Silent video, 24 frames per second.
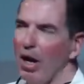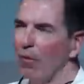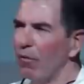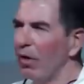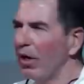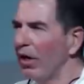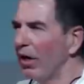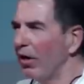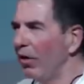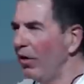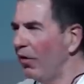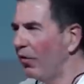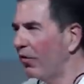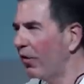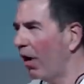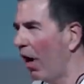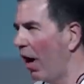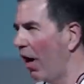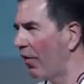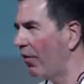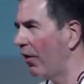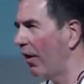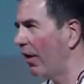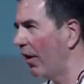I wonder who's
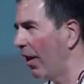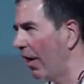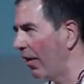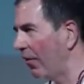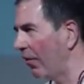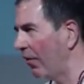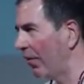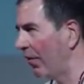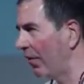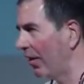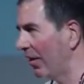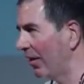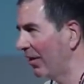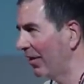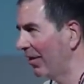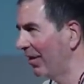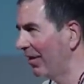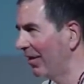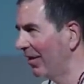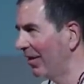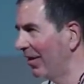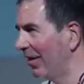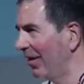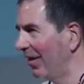causing this,
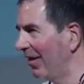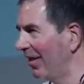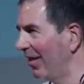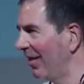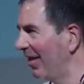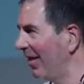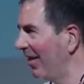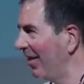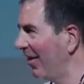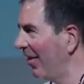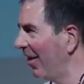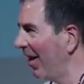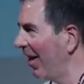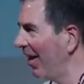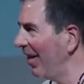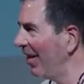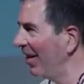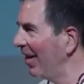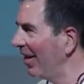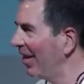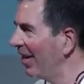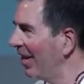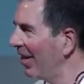right?